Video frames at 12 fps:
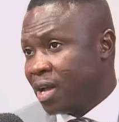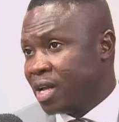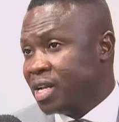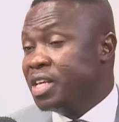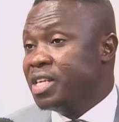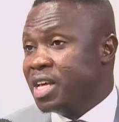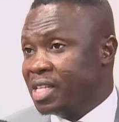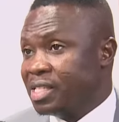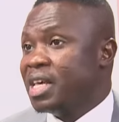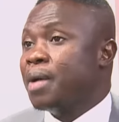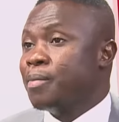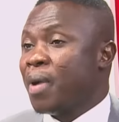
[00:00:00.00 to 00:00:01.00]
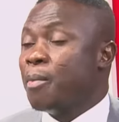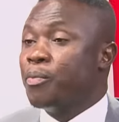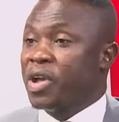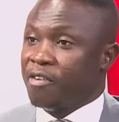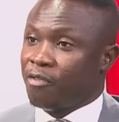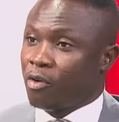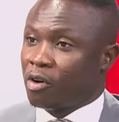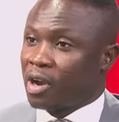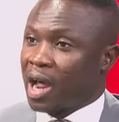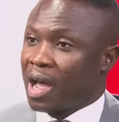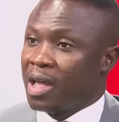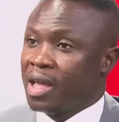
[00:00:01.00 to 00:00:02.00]
Ni ye enti ya mba mpenye fono
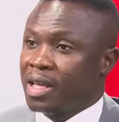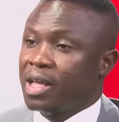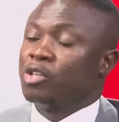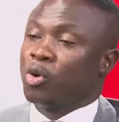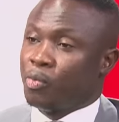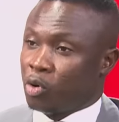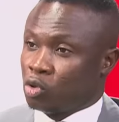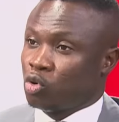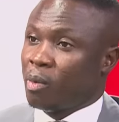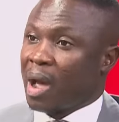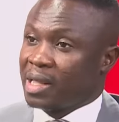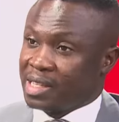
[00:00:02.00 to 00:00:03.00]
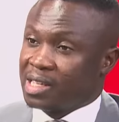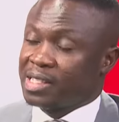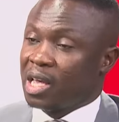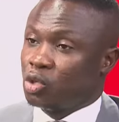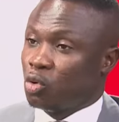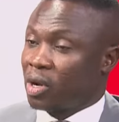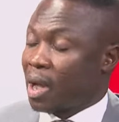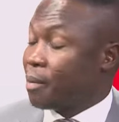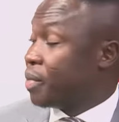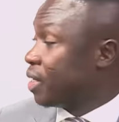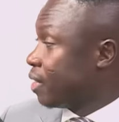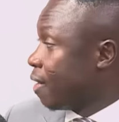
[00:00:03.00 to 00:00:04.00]
na ye support wama. I think say it will
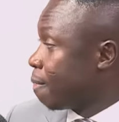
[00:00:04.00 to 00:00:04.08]
come better.